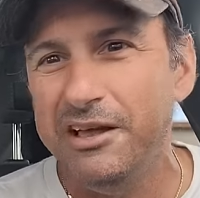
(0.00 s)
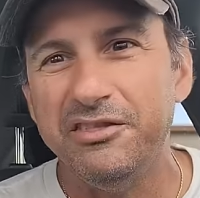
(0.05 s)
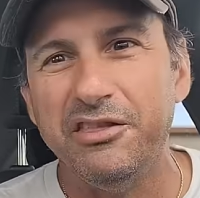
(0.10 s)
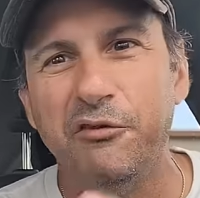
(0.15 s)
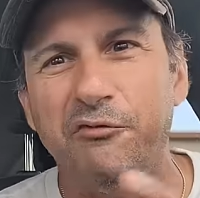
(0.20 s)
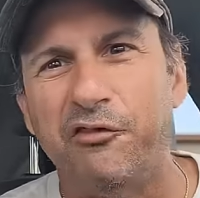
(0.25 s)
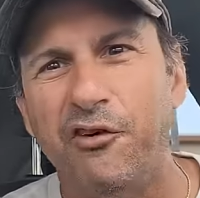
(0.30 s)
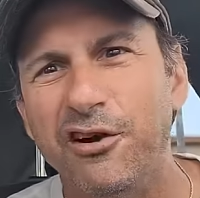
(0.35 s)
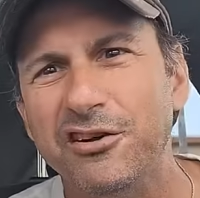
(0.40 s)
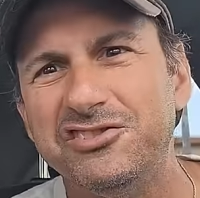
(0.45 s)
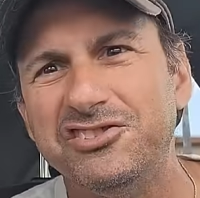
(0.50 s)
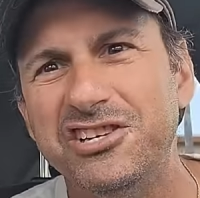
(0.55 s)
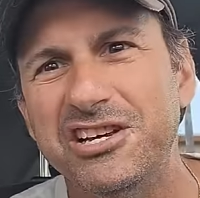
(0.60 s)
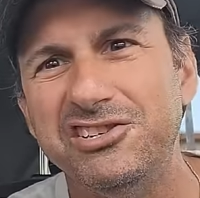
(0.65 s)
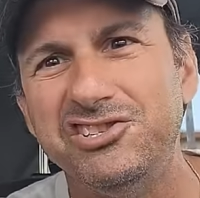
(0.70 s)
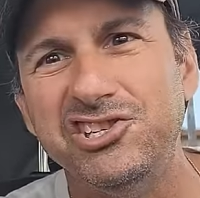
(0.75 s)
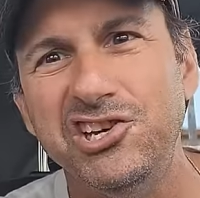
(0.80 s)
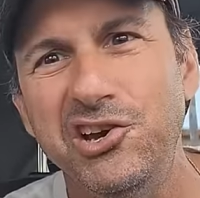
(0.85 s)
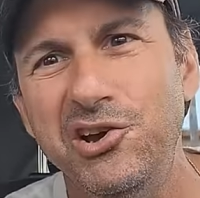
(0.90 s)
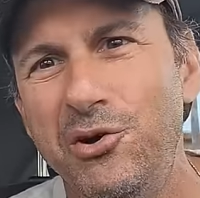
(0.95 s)
The first
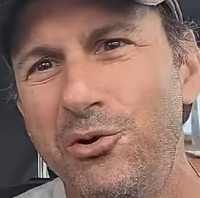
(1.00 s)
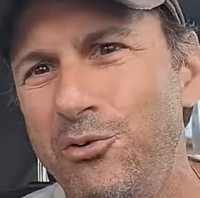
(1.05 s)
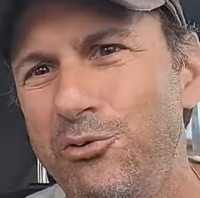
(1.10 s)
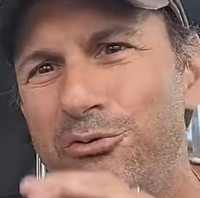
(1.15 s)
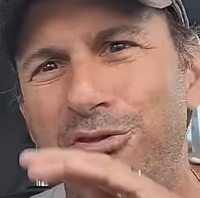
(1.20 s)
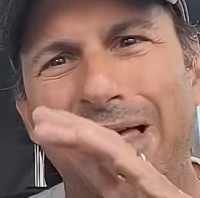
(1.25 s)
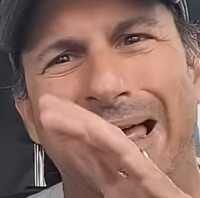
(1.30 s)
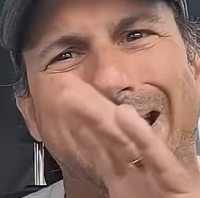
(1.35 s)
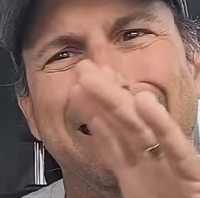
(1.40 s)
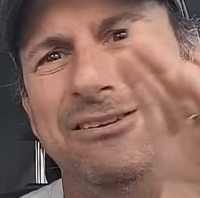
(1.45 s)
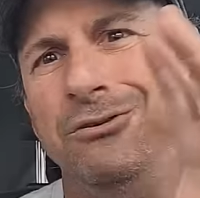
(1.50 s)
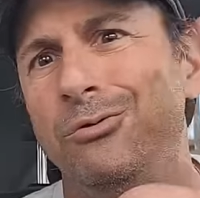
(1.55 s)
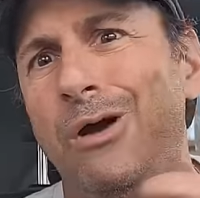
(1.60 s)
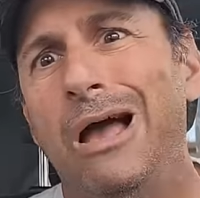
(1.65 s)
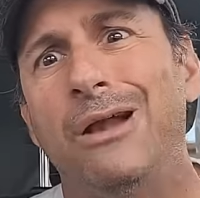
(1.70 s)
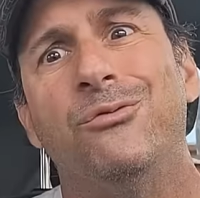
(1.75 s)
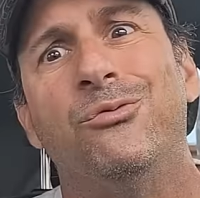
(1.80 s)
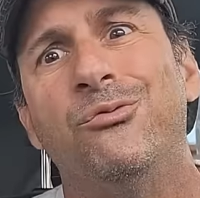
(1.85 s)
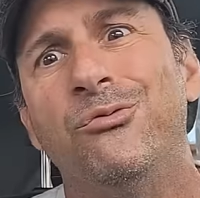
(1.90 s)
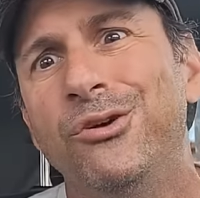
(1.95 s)
issue, like, you
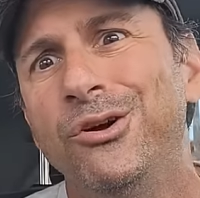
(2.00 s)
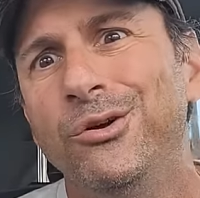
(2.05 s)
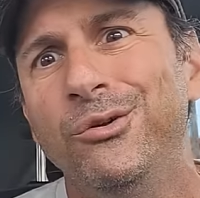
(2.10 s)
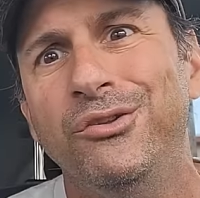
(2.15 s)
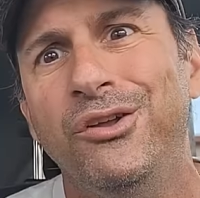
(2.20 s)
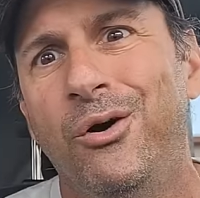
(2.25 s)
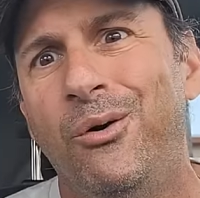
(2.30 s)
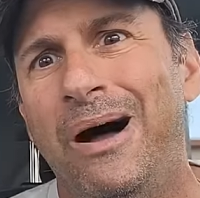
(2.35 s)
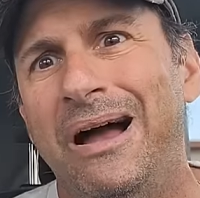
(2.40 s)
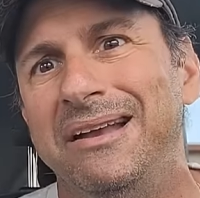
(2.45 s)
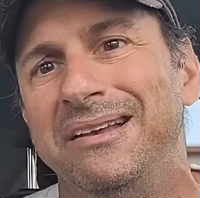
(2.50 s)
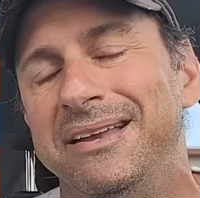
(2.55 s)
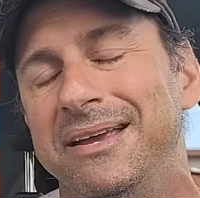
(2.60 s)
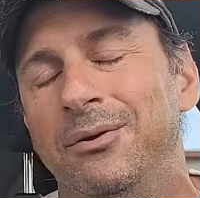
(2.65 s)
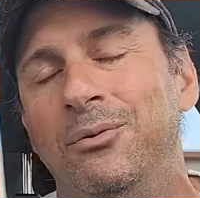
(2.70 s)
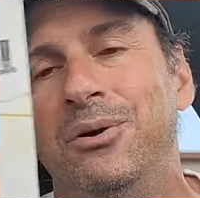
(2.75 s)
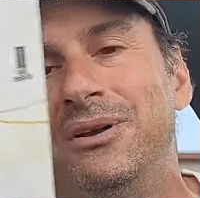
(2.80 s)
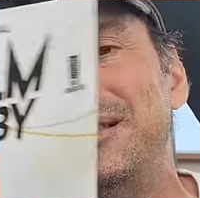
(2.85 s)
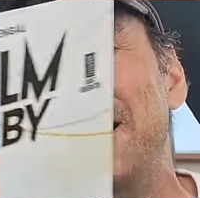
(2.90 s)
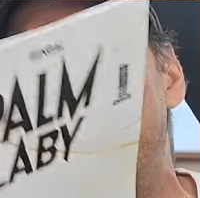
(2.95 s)
had real no
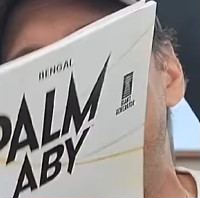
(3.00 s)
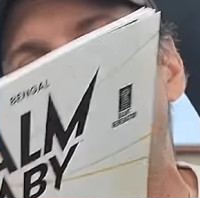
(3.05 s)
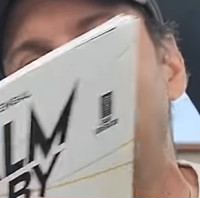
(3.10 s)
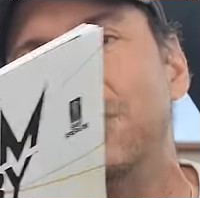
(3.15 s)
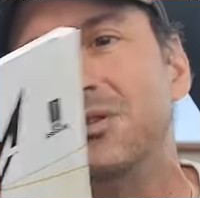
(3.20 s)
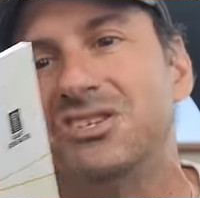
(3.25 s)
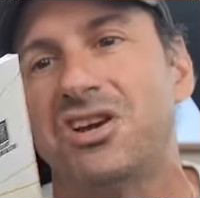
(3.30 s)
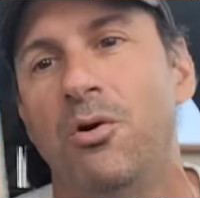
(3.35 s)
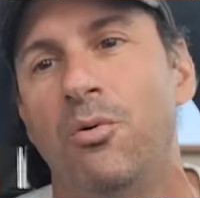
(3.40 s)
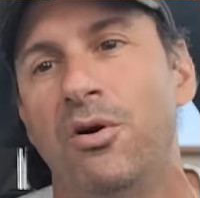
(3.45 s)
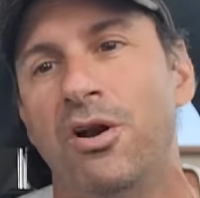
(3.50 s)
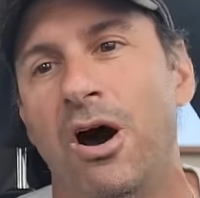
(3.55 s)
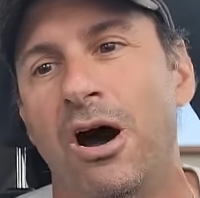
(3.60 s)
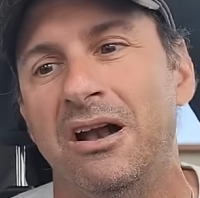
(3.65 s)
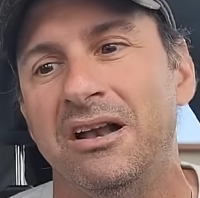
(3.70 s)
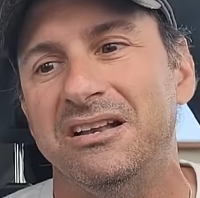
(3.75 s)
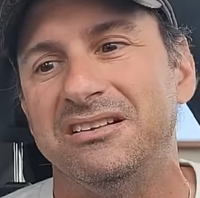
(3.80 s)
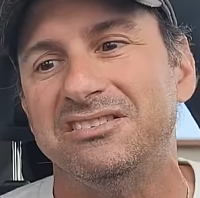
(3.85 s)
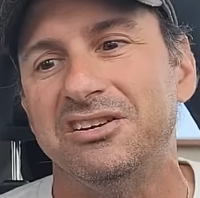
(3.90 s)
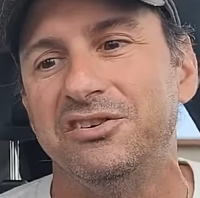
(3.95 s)
idea what the hell was going
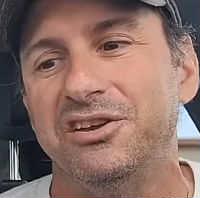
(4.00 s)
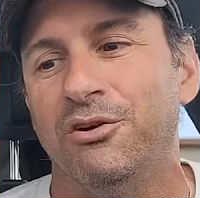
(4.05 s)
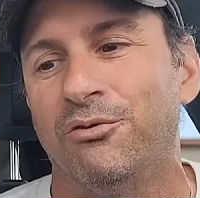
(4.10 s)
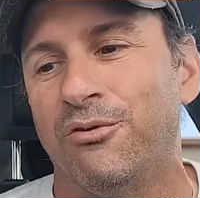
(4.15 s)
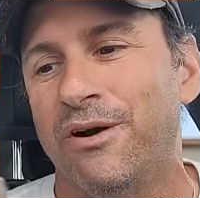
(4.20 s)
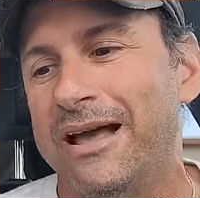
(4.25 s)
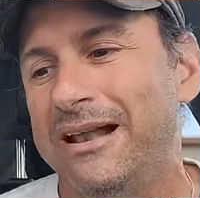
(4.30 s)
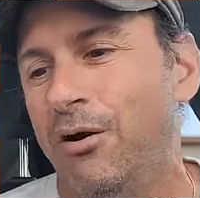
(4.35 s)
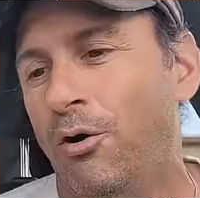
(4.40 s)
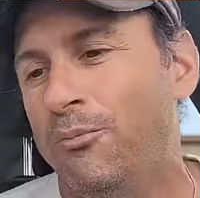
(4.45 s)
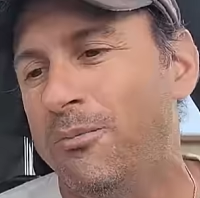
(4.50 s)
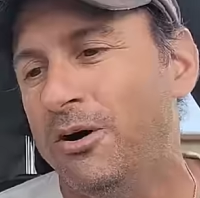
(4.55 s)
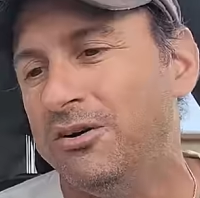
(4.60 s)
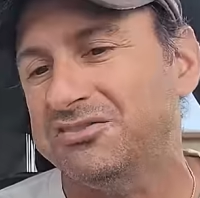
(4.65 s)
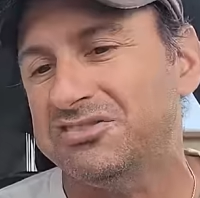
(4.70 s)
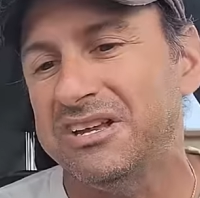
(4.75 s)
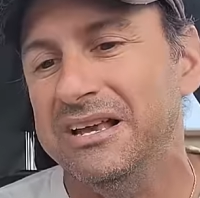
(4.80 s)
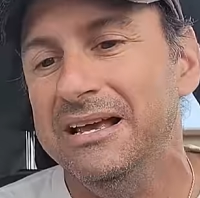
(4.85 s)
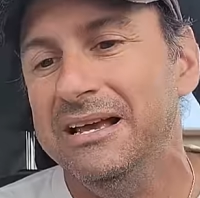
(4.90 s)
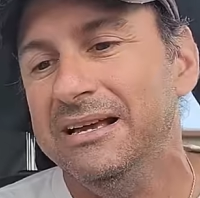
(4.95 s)
on until you read
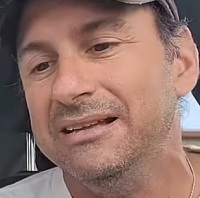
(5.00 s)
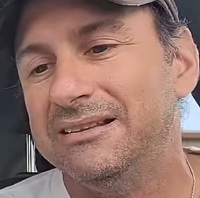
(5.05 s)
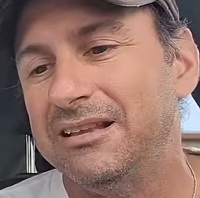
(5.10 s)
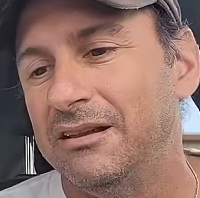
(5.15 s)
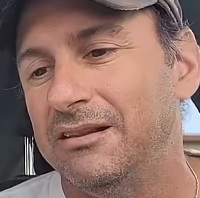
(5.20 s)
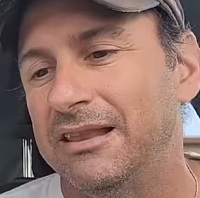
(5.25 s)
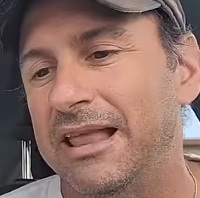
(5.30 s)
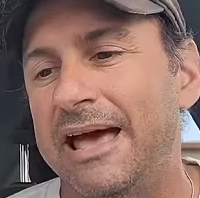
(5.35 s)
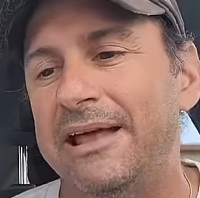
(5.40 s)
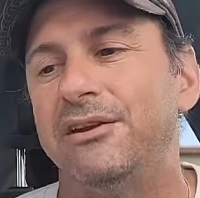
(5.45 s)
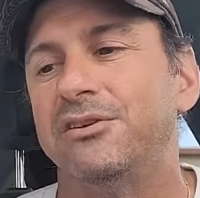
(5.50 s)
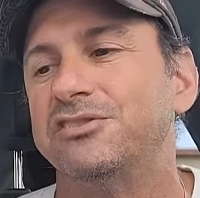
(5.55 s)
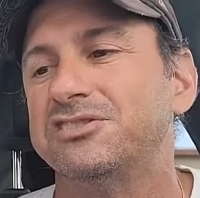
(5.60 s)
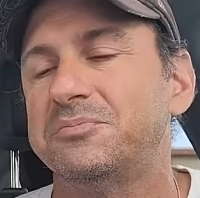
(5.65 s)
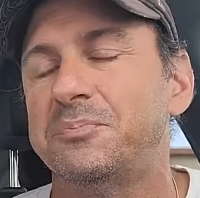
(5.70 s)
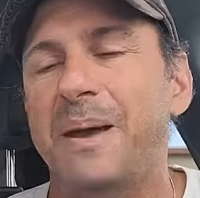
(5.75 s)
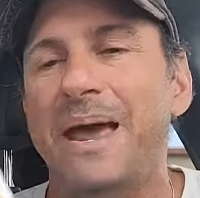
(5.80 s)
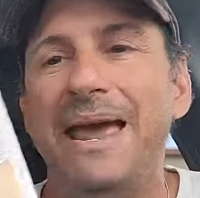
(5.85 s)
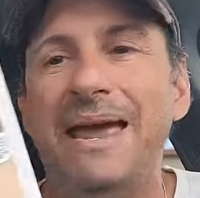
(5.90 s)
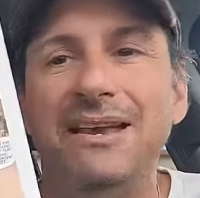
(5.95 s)
almost the
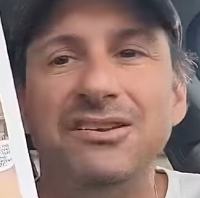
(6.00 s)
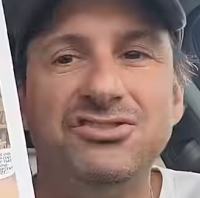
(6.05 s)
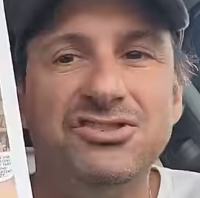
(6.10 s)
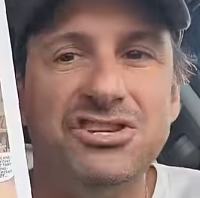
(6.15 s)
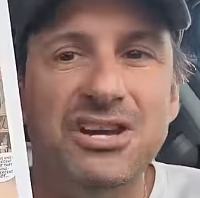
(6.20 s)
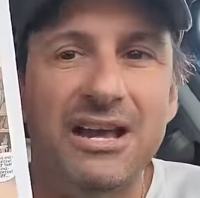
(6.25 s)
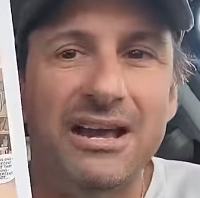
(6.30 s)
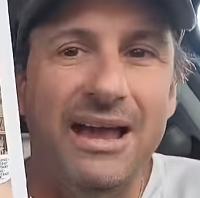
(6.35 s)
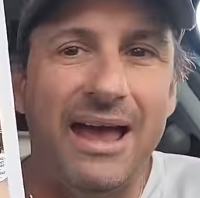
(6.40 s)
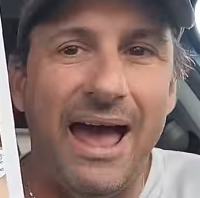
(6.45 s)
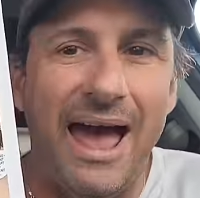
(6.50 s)
letters page.